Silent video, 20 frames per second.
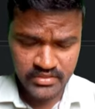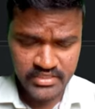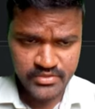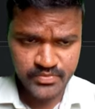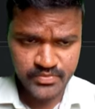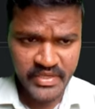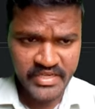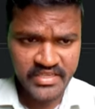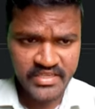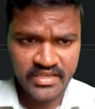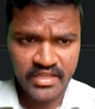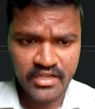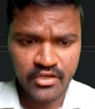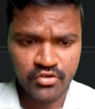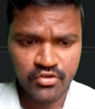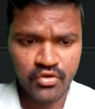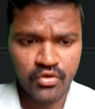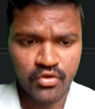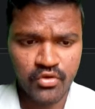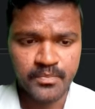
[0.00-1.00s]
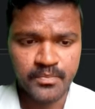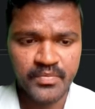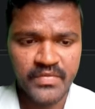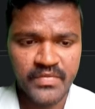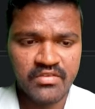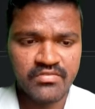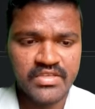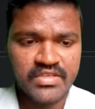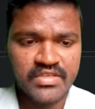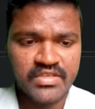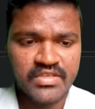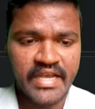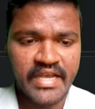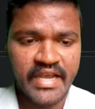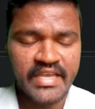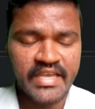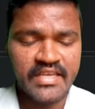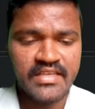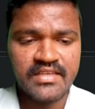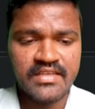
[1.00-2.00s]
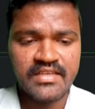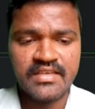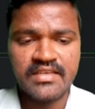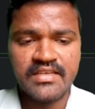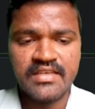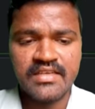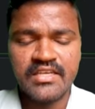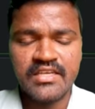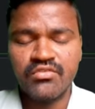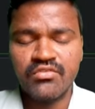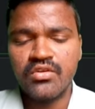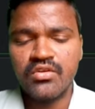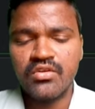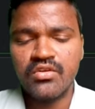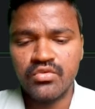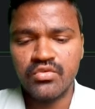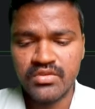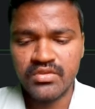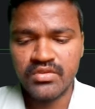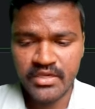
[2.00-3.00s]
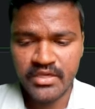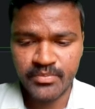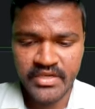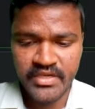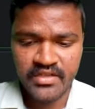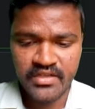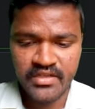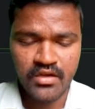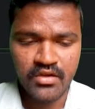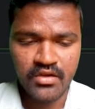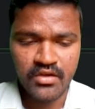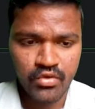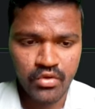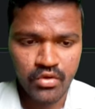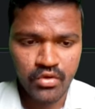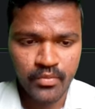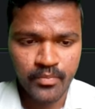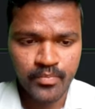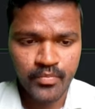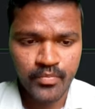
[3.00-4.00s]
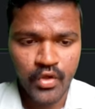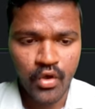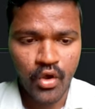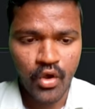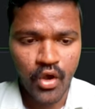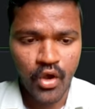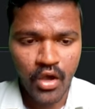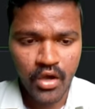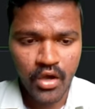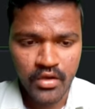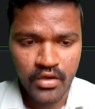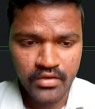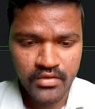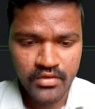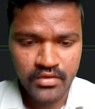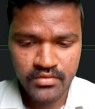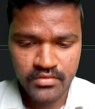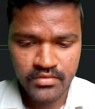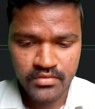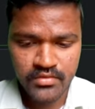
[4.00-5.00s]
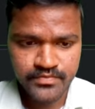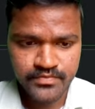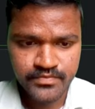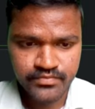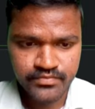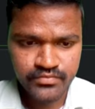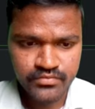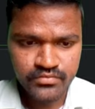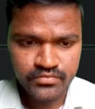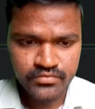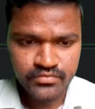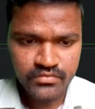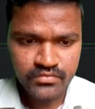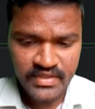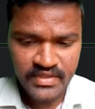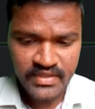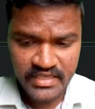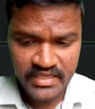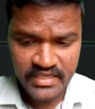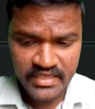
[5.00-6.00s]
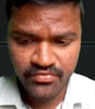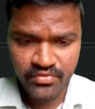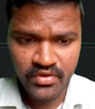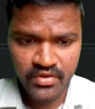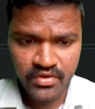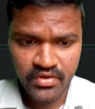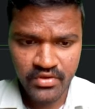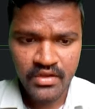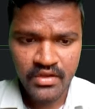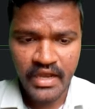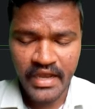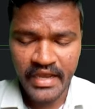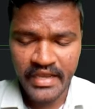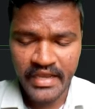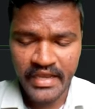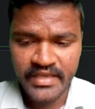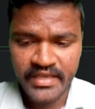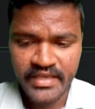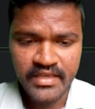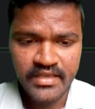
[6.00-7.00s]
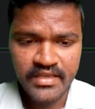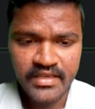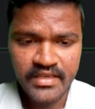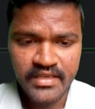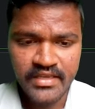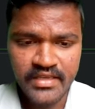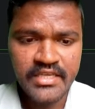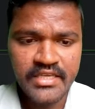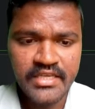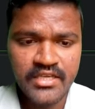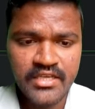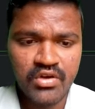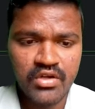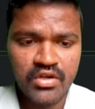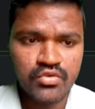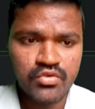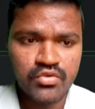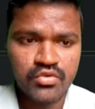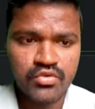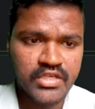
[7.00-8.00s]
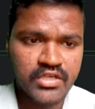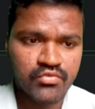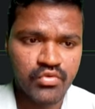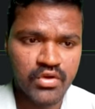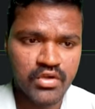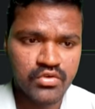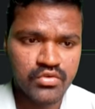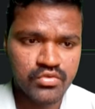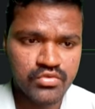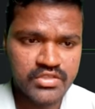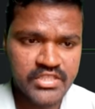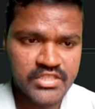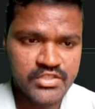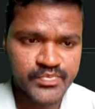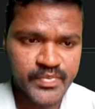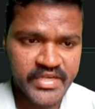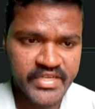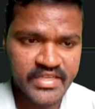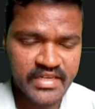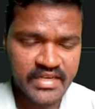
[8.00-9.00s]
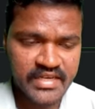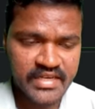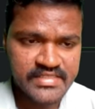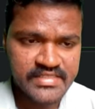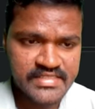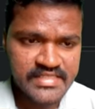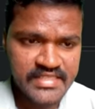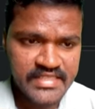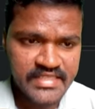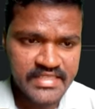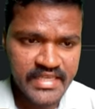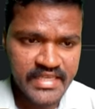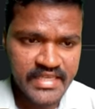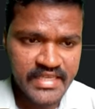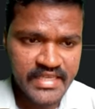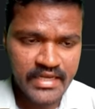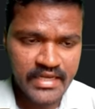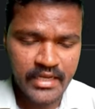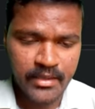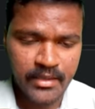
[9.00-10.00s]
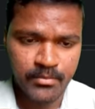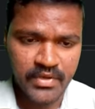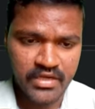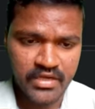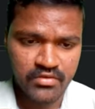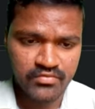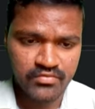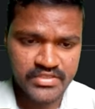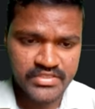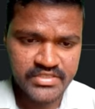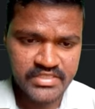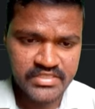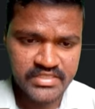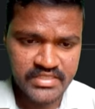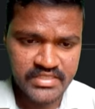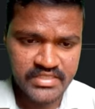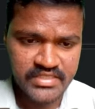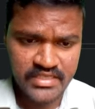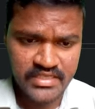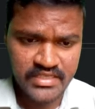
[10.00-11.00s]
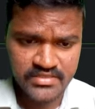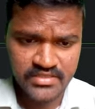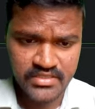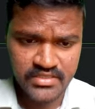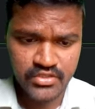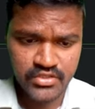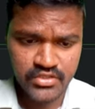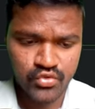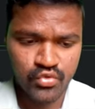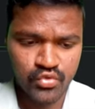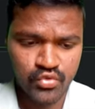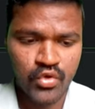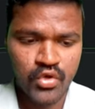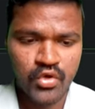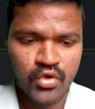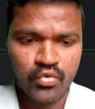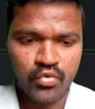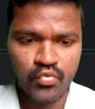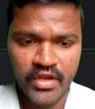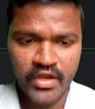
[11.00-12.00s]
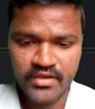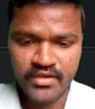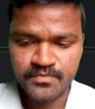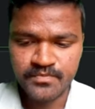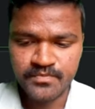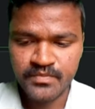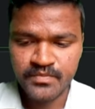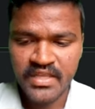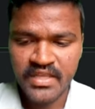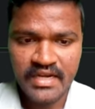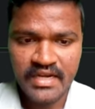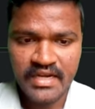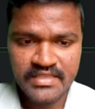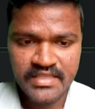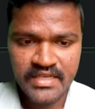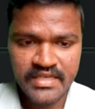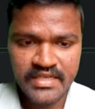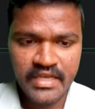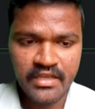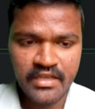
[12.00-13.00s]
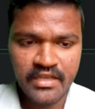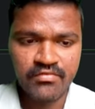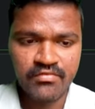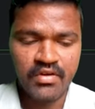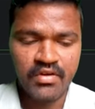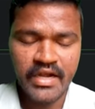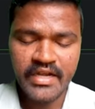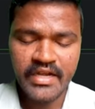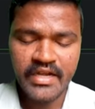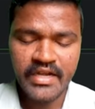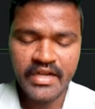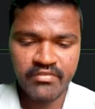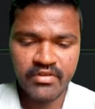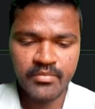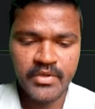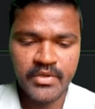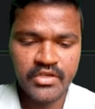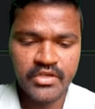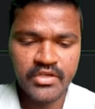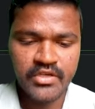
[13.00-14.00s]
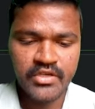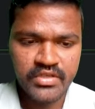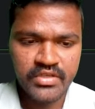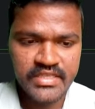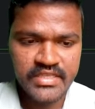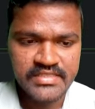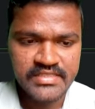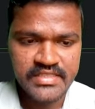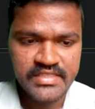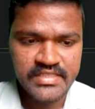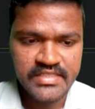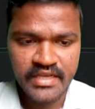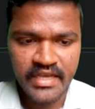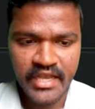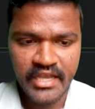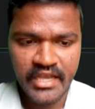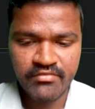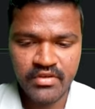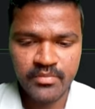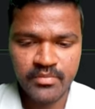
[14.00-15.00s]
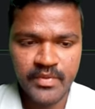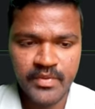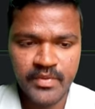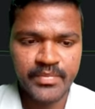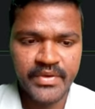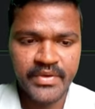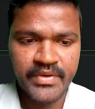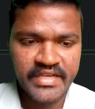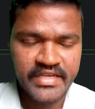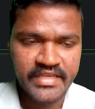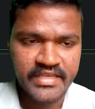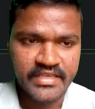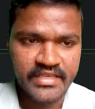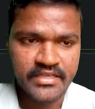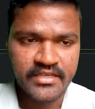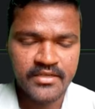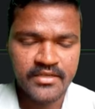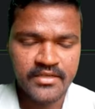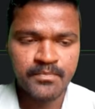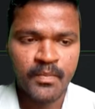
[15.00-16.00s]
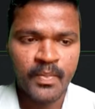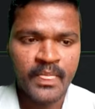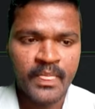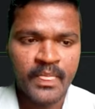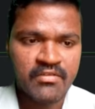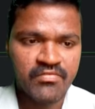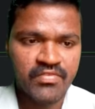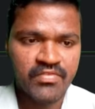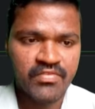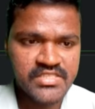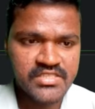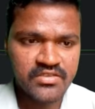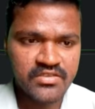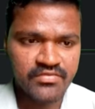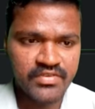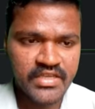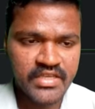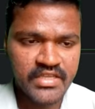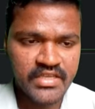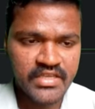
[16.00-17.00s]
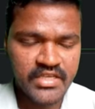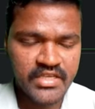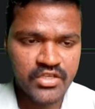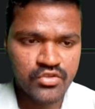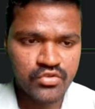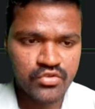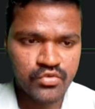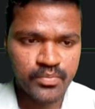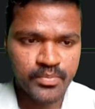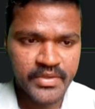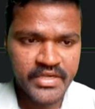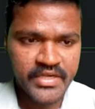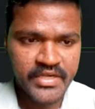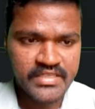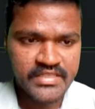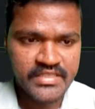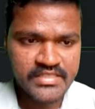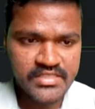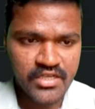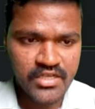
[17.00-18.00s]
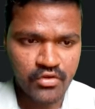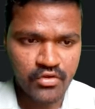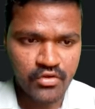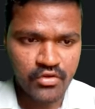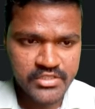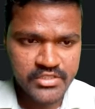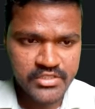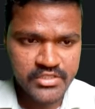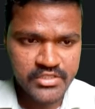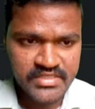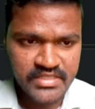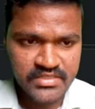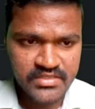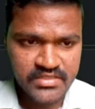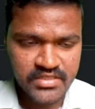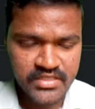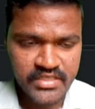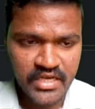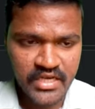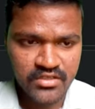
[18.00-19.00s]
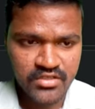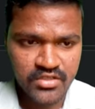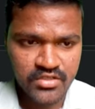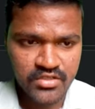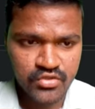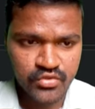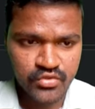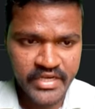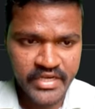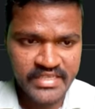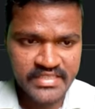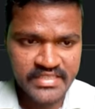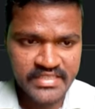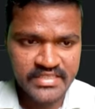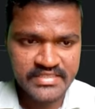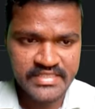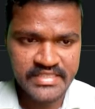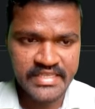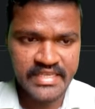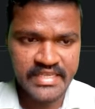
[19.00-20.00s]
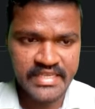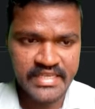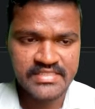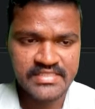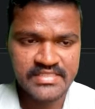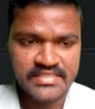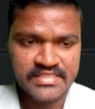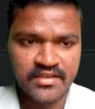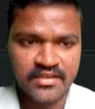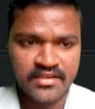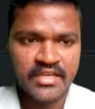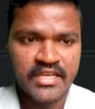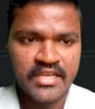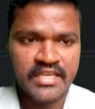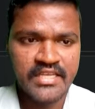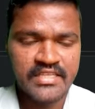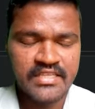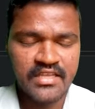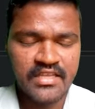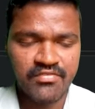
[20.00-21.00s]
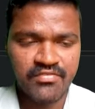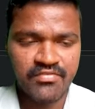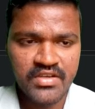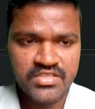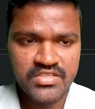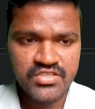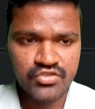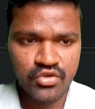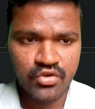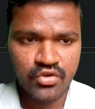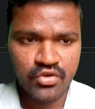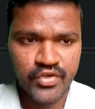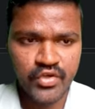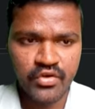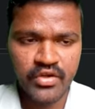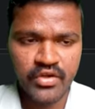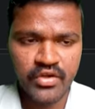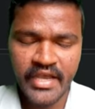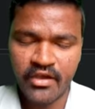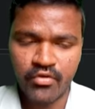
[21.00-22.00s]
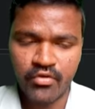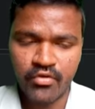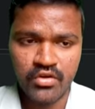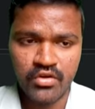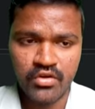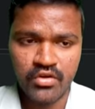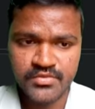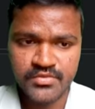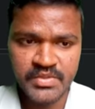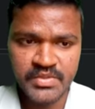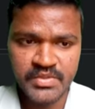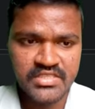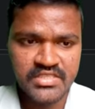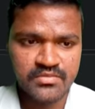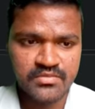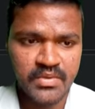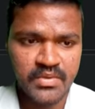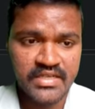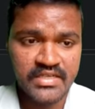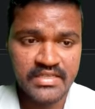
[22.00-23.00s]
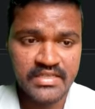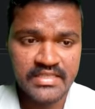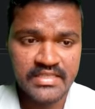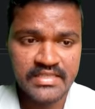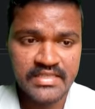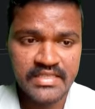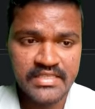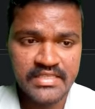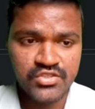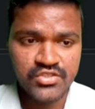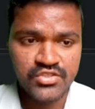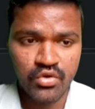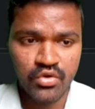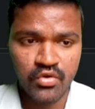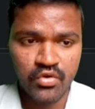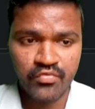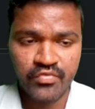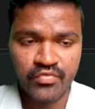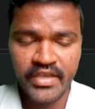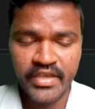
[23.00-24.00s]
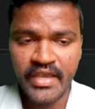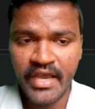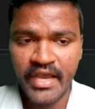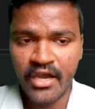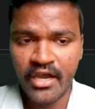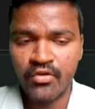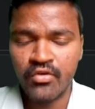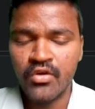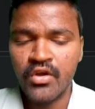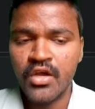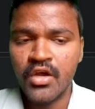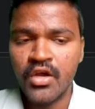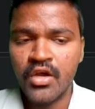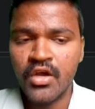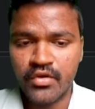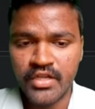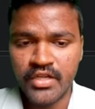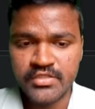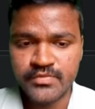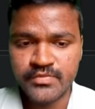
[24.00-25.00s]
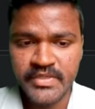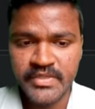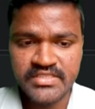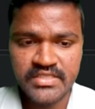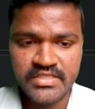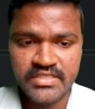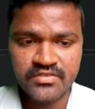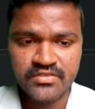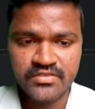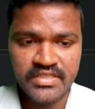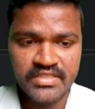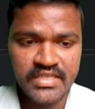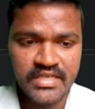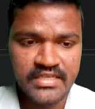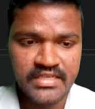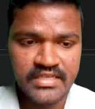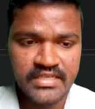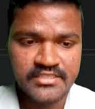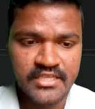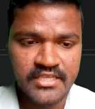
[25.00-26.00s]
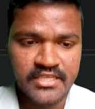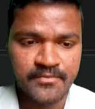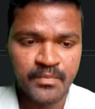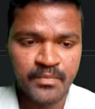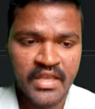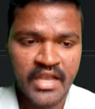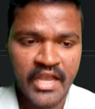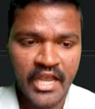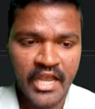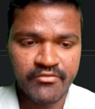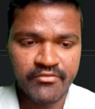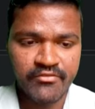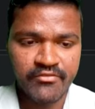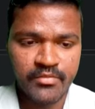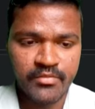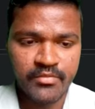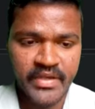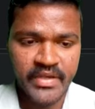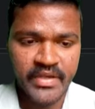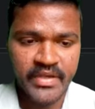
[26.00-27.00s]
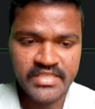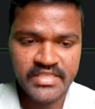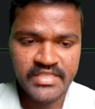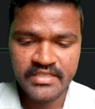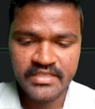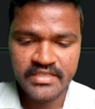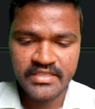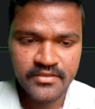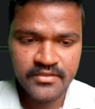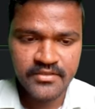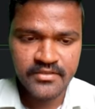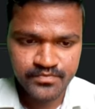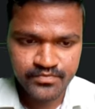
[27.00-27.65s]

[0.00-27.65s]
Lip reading: this particular row, which I equal to that particular row, or if I equal to this particular single number, this results into 1. At that time, what I will be doing is that I will be printing. First, we need to print these outer spaces in order to get this single star. In the first row, we don't have outer spaces, but in this row, we have outer spaces. For that reason, I will be mentioning